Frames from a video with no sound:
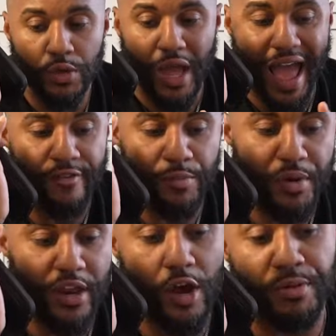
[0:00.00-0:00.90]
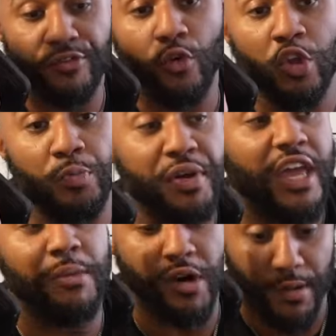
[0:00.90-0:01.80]
have him paid off before you
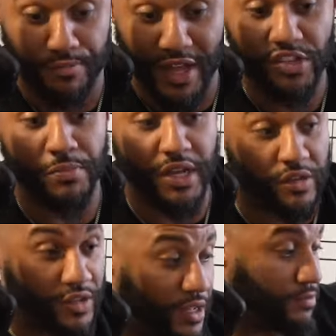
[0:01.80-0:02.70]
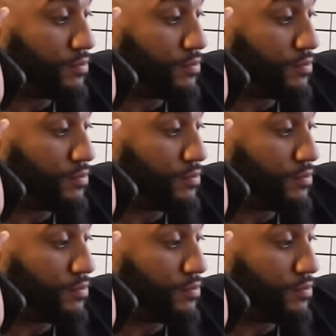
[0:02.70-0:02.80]
pick him up. That's the biggest thing.